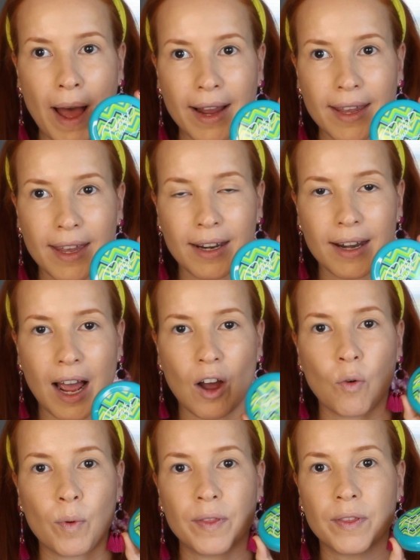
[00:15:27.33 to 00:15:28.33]
back in
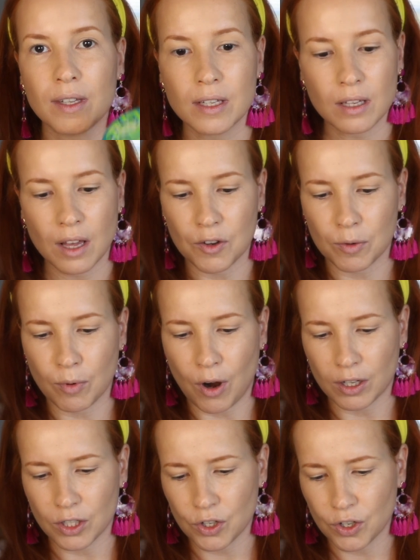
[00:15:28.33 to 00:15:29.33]
now with this other
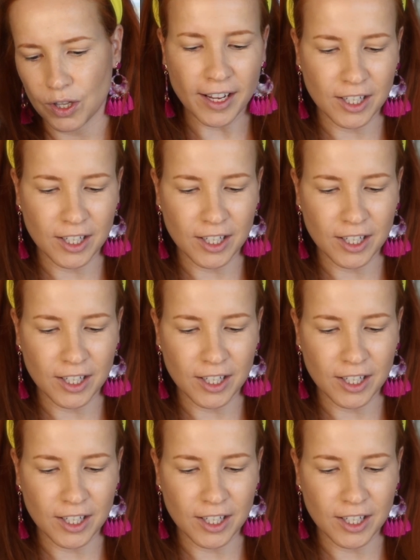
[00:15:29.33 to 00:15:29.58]
bronzer.